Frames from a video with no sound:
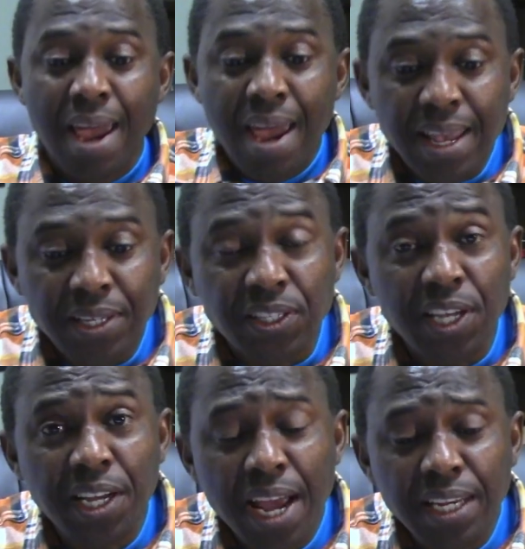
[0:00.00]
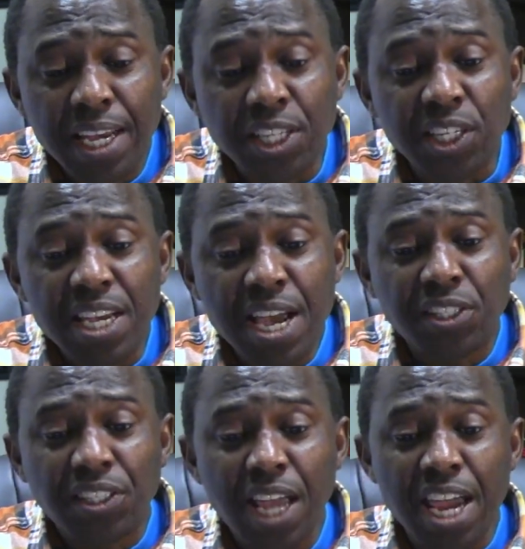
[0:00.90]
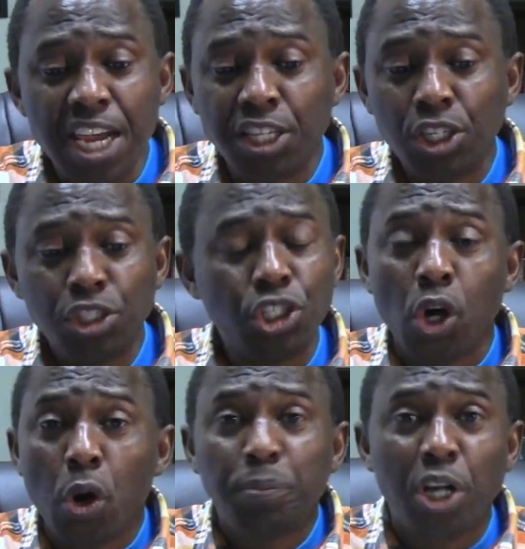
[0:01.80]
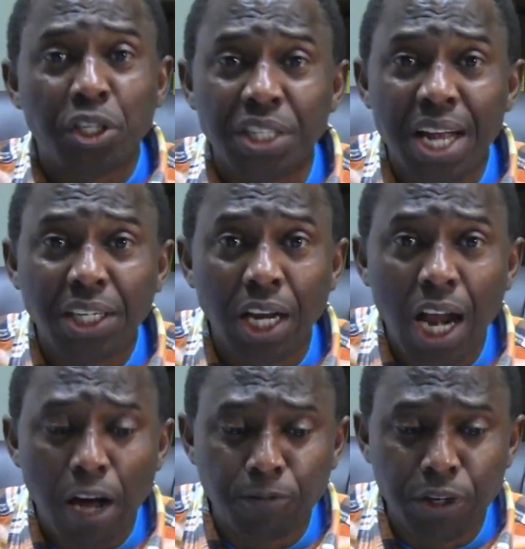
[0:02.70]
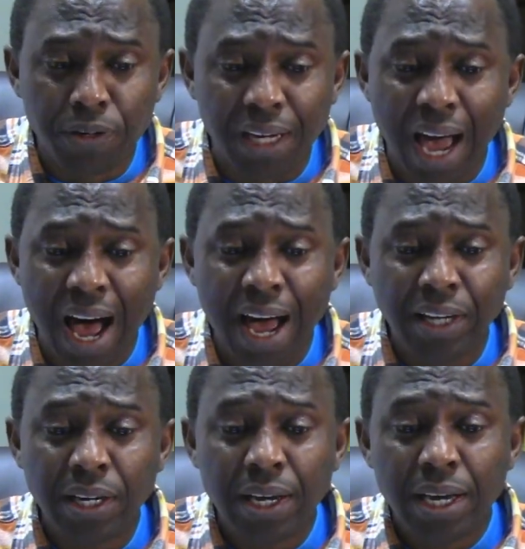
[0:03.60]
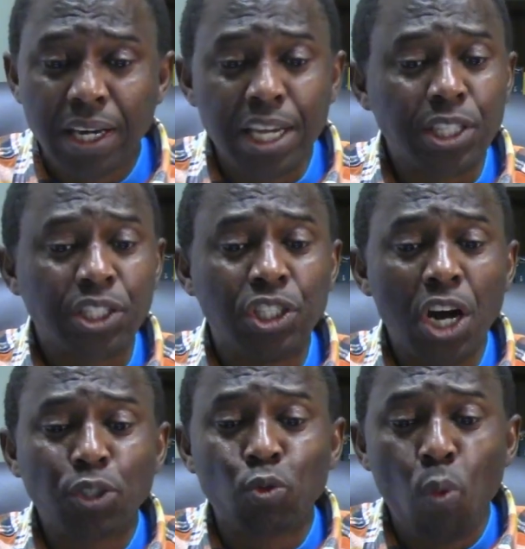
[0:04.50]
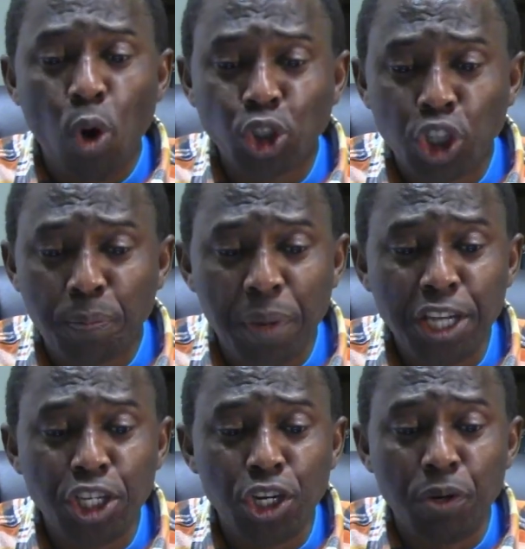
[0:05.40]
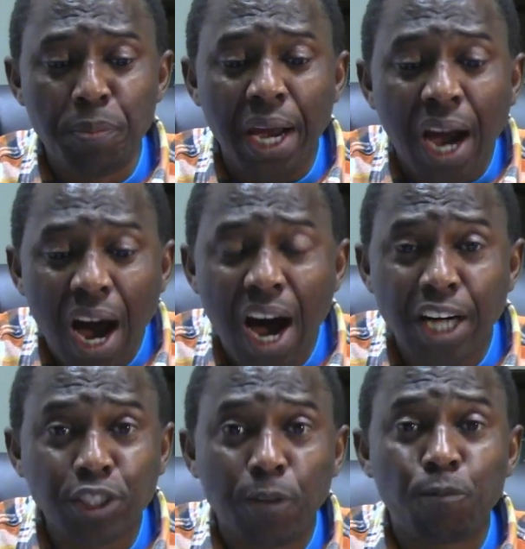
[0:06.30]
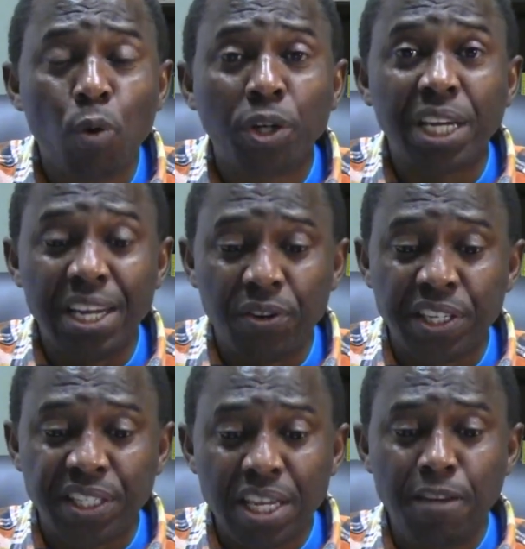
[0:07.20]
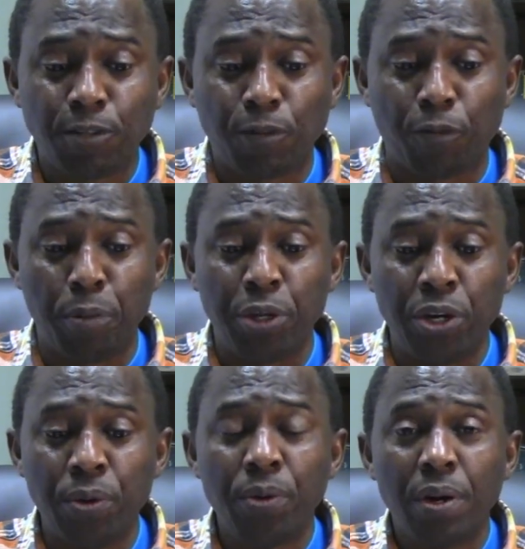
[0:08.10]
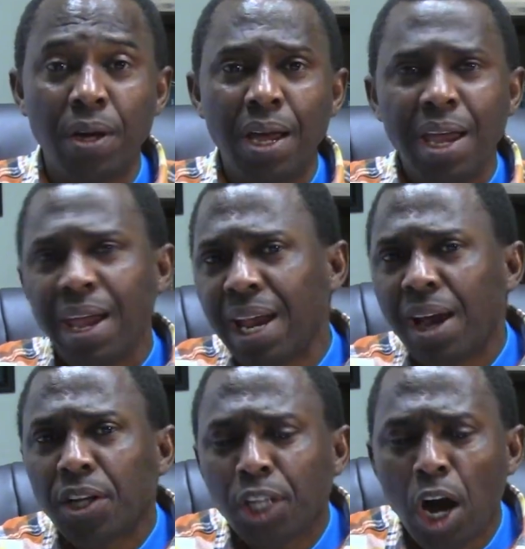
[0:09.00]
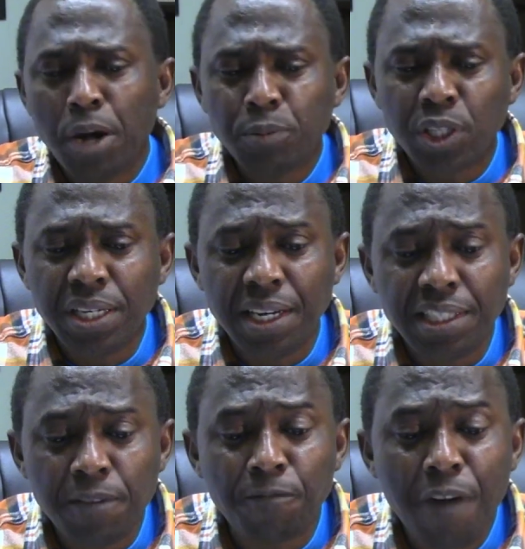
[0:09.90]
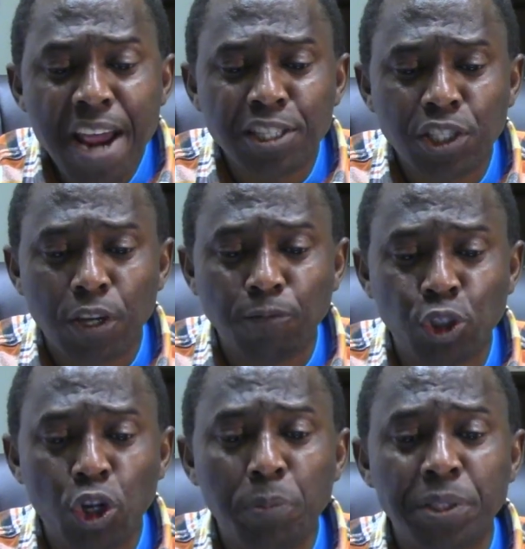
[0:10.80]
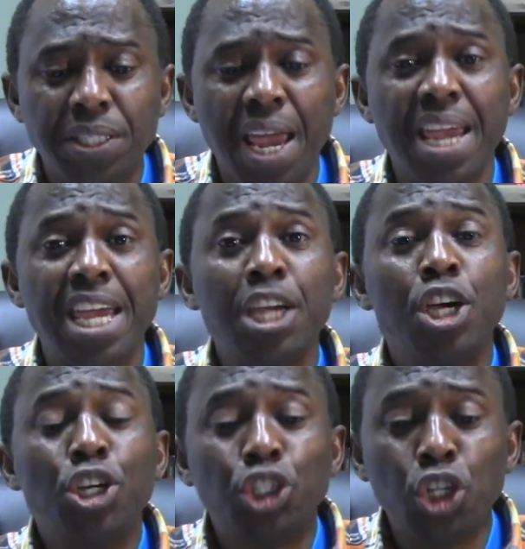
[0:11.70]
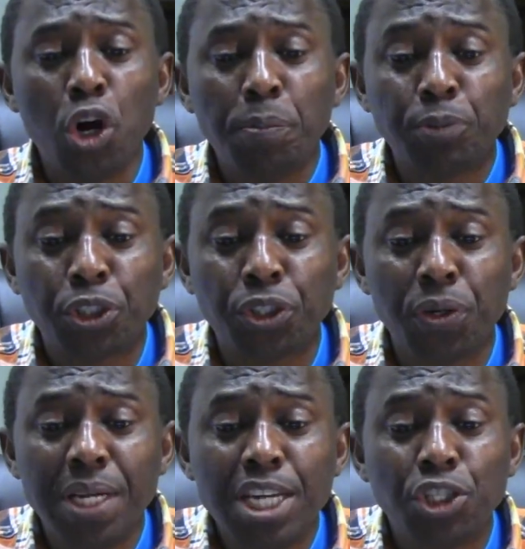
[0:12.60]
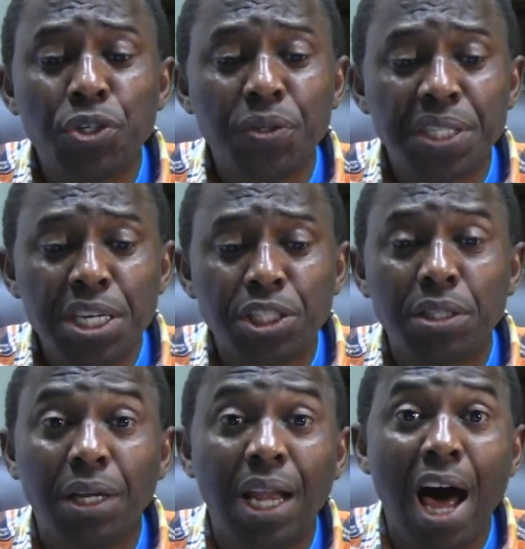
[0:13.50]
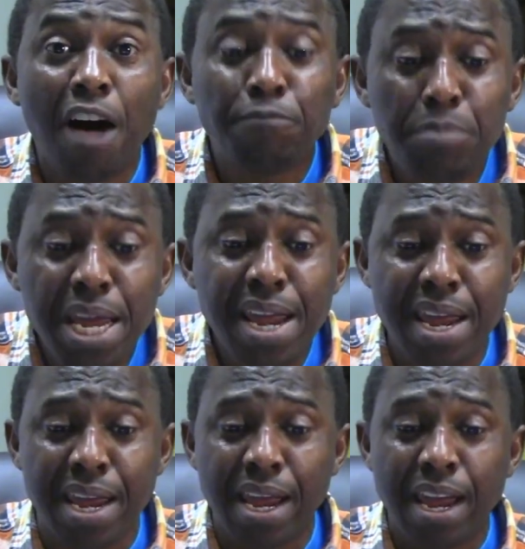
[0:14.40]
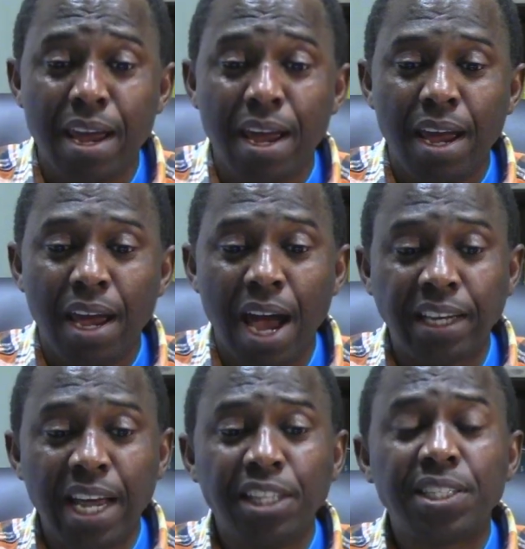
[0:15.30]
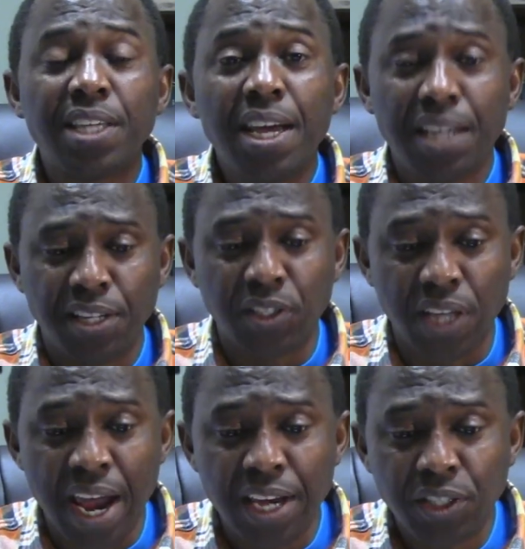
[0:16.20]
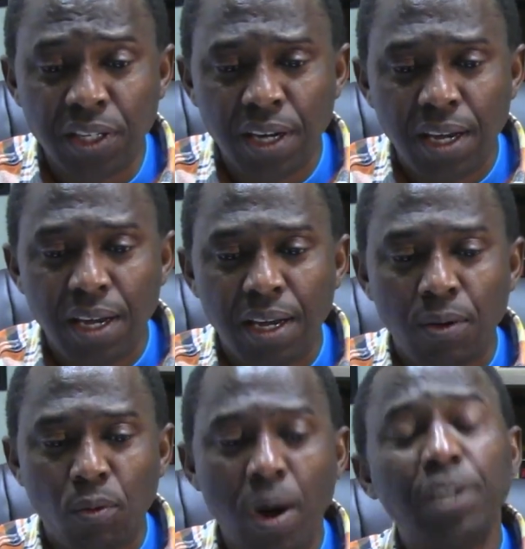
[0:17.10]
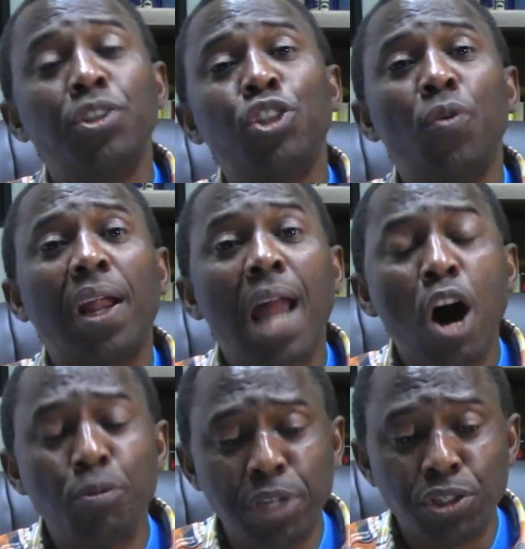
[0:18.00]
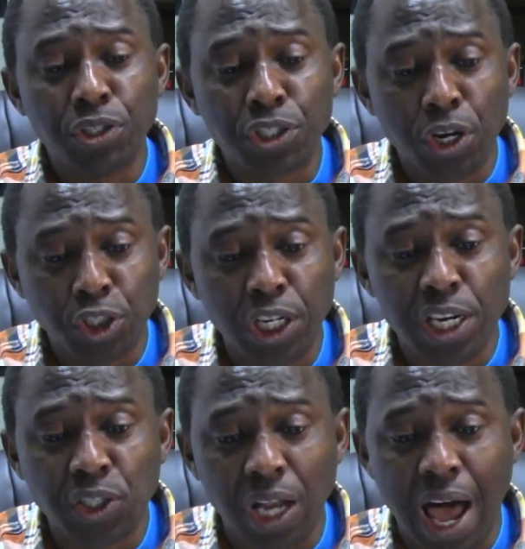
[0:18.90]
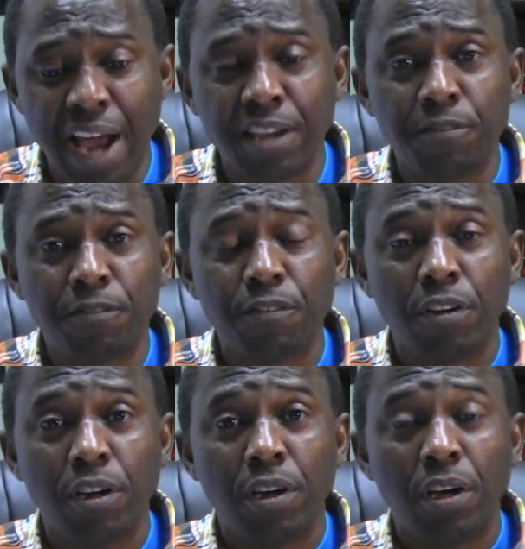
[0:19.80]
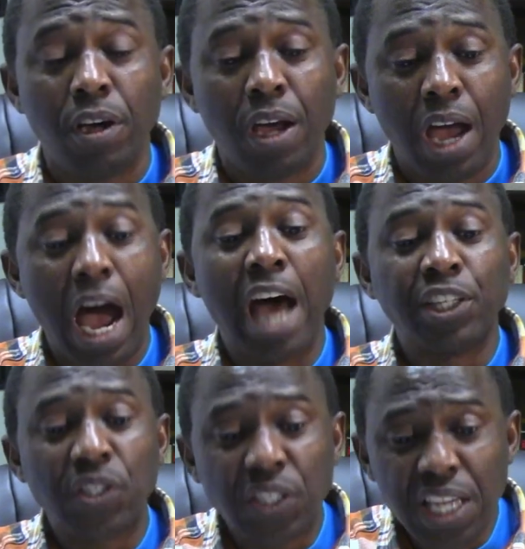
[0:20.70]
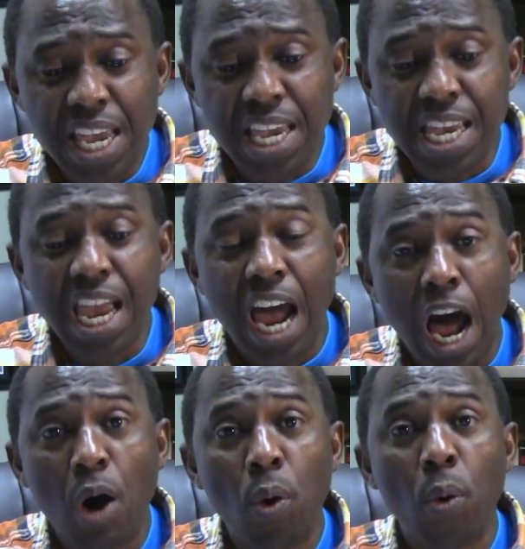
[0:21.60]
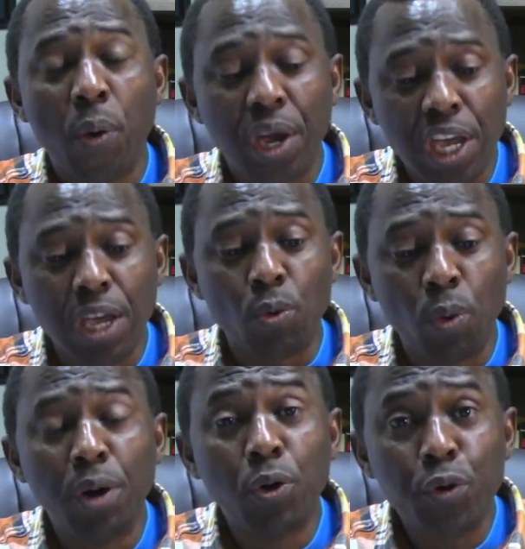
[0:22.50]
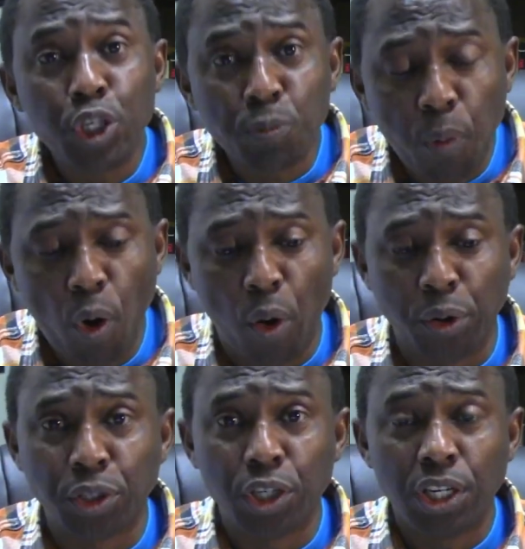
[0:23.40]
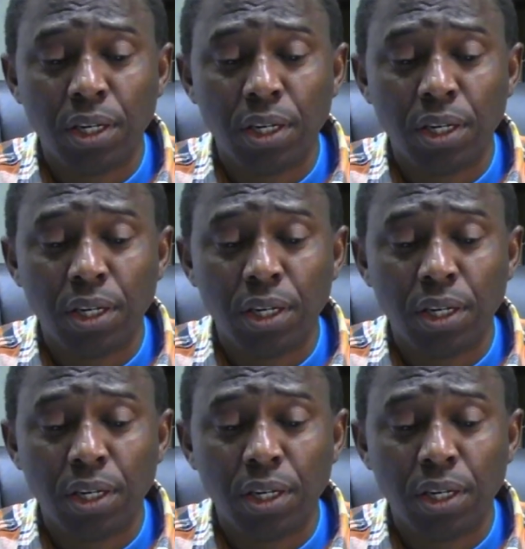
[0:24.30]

Satan is here saying, Job does not love you, God. He is just worshiping you because of what he receives from you. And God comes in the defense of Job saying, Job truly chooses to love me. And then Satan says, Why don't you allow me to touch his life and see how he will respond?